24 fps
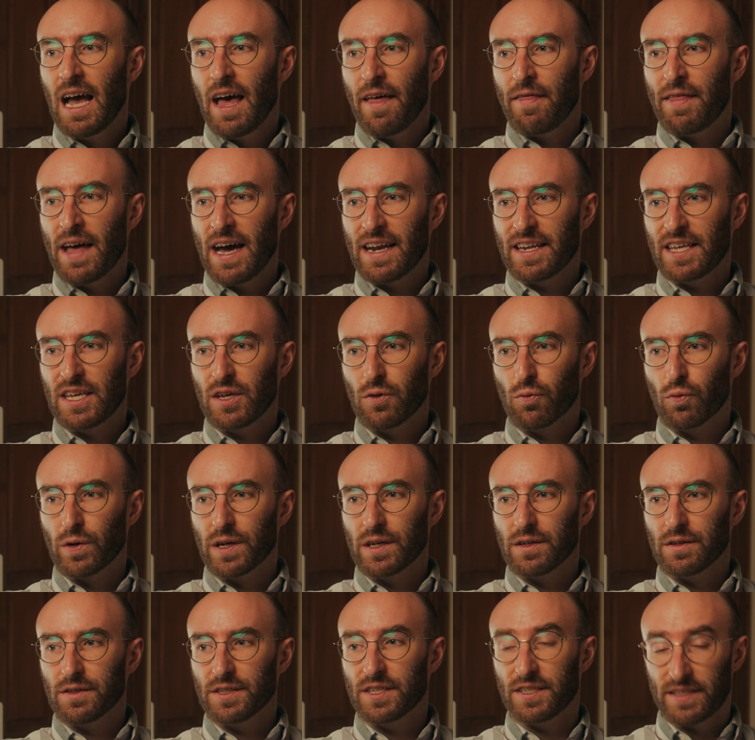that he
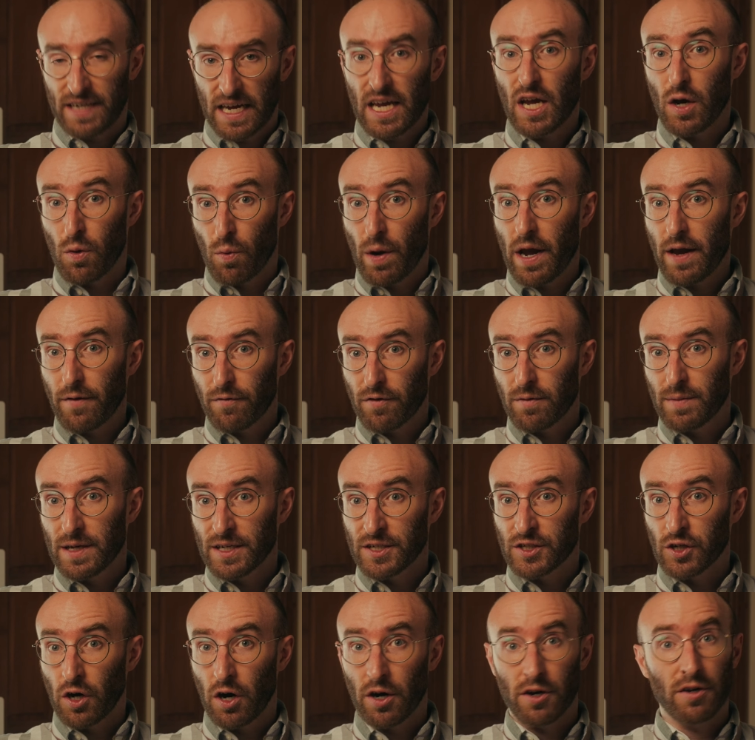will stay away from his
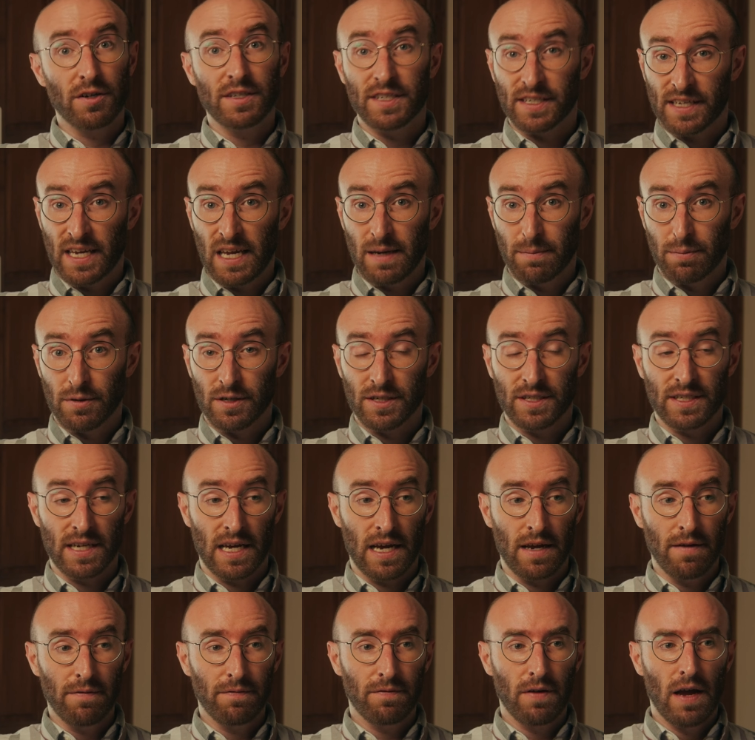daughter to keep her
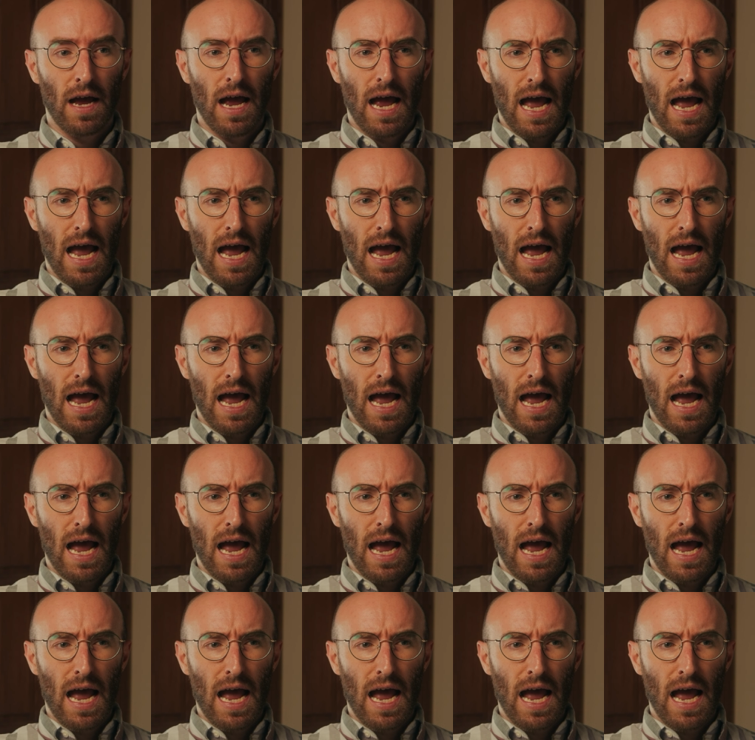safe.